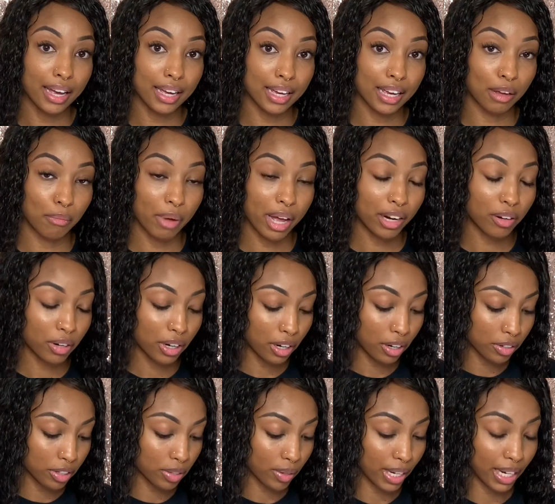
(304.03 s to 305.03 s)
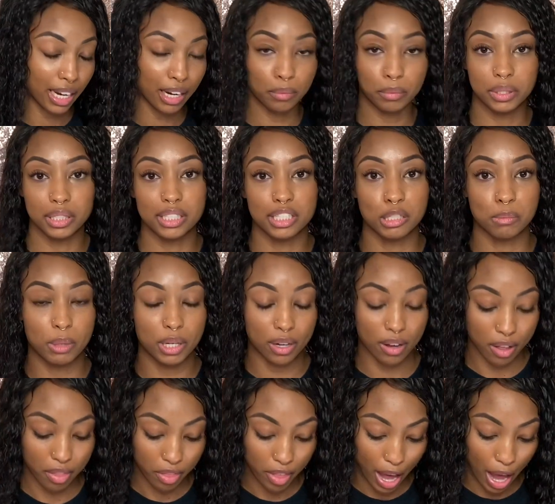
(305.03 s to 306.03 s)
am hetero, so I can't really speak
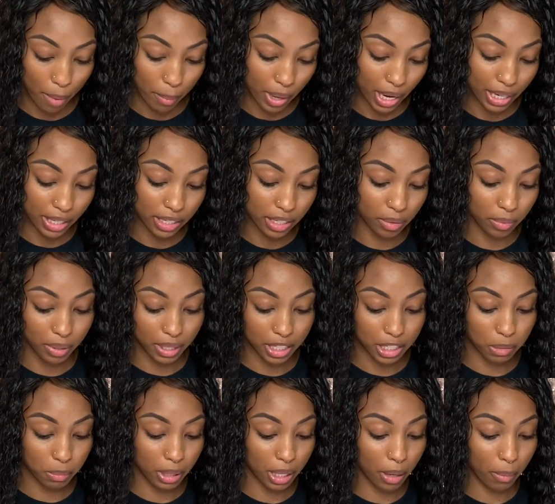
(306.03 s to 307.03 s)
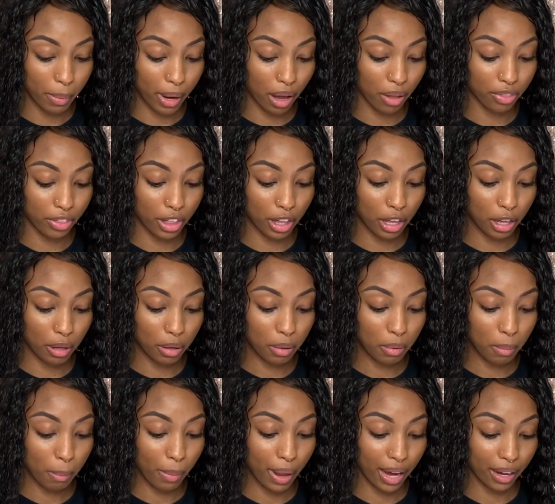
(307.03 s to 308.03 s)
on that, but I did want to speak about the
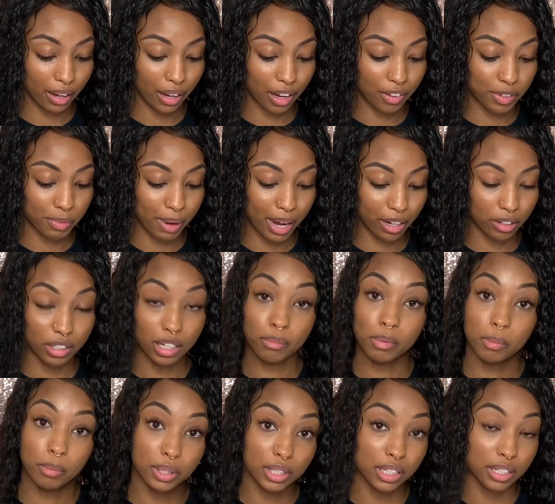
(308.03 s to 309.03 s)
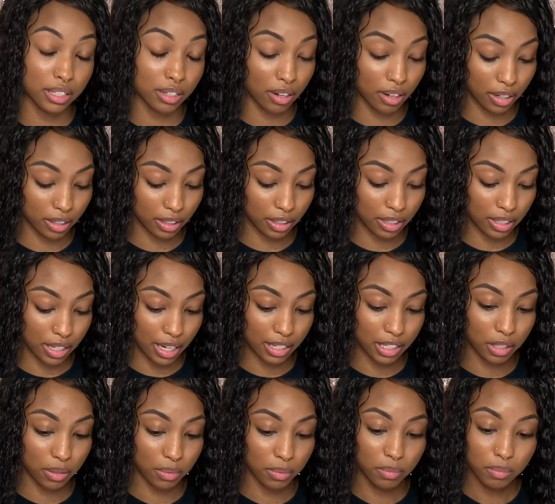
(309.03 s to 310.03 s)
Black Lives Matter. Let me put this on because that's
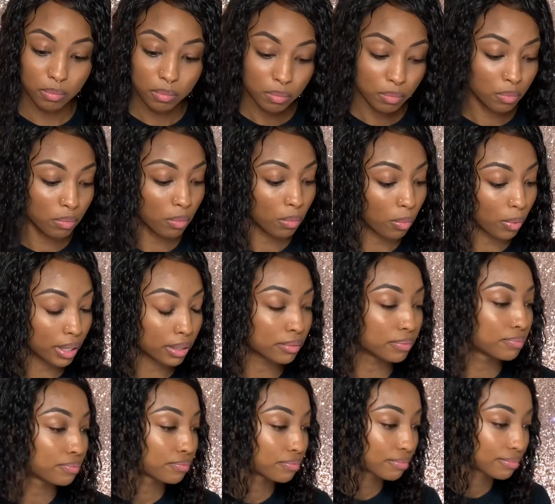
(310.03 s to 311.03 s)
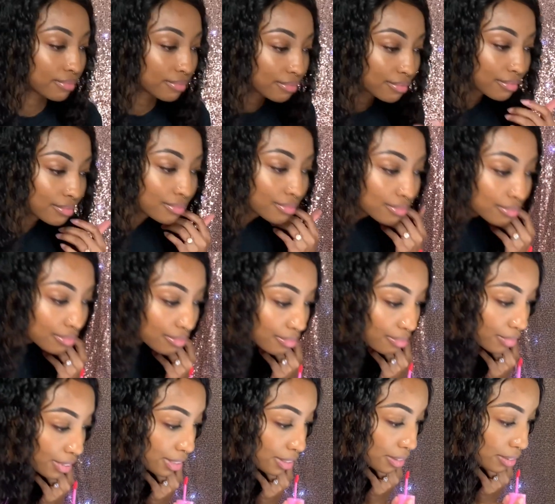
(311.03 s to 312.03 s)
what we're
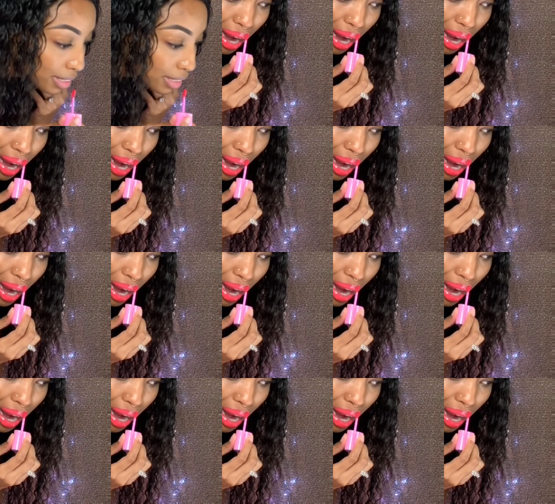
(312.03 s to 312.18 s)
doing.